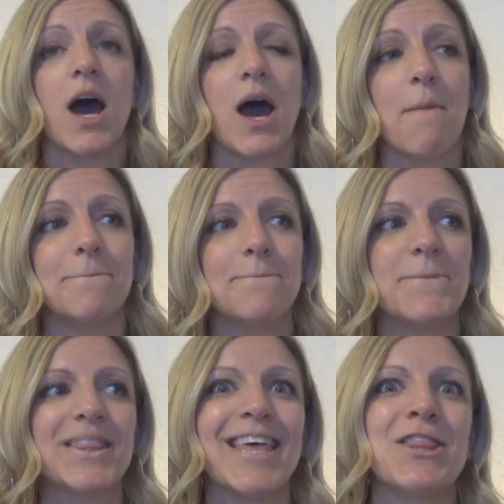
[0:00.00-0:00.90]

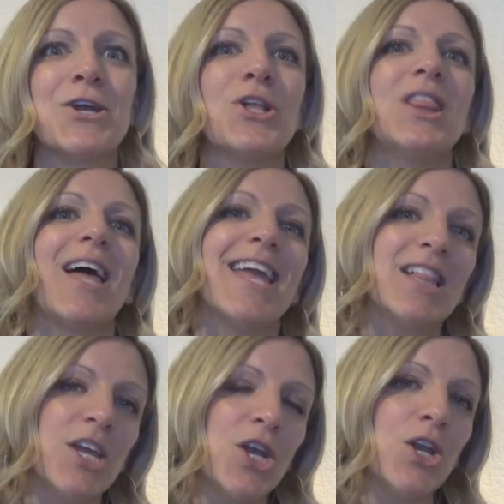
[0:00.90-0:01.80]
but then they're
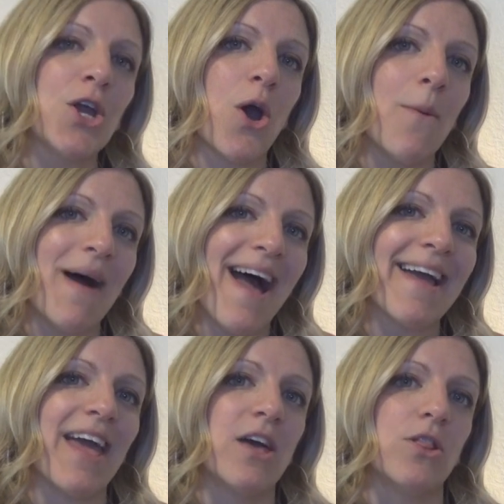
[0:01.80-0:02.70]
likely going to go
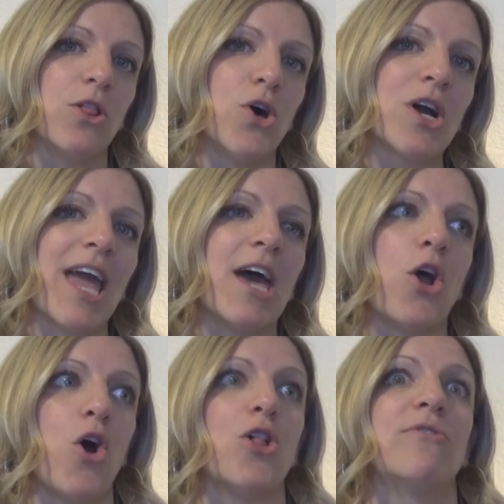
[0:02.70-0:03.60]
back and look
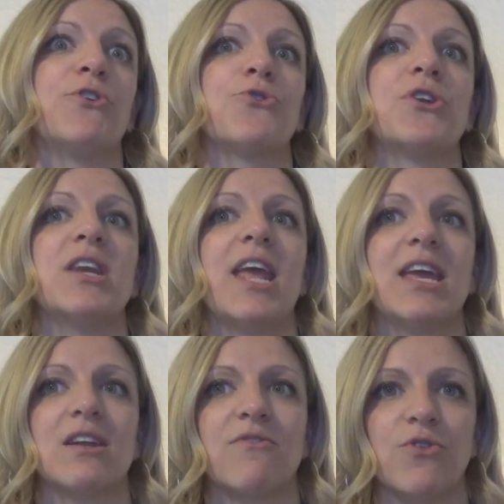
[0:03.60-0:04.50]
at all of your
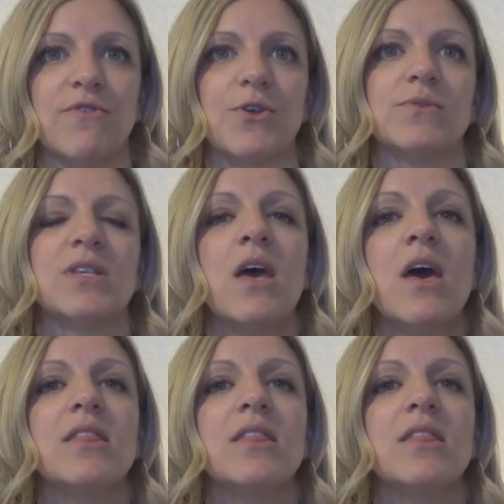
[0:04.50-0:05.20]
negative reviews.